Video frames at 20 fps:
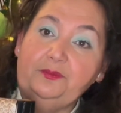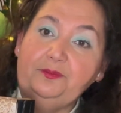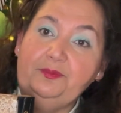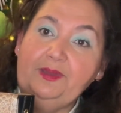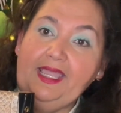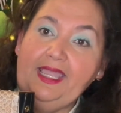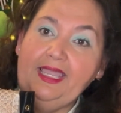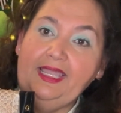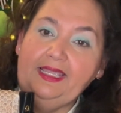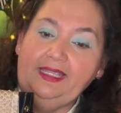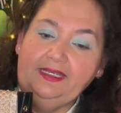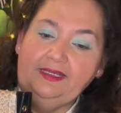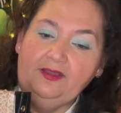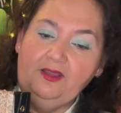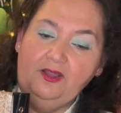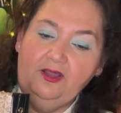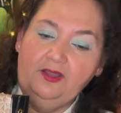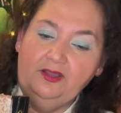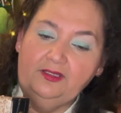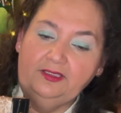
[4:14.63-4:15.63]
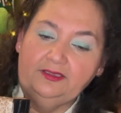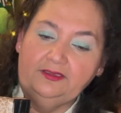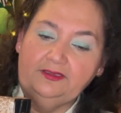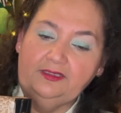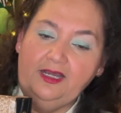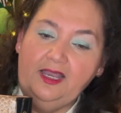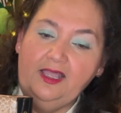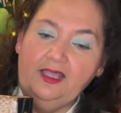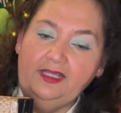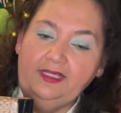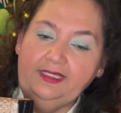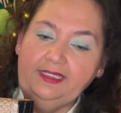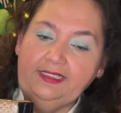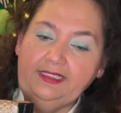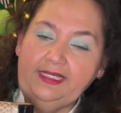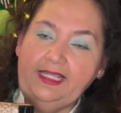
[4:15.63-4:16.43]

bag online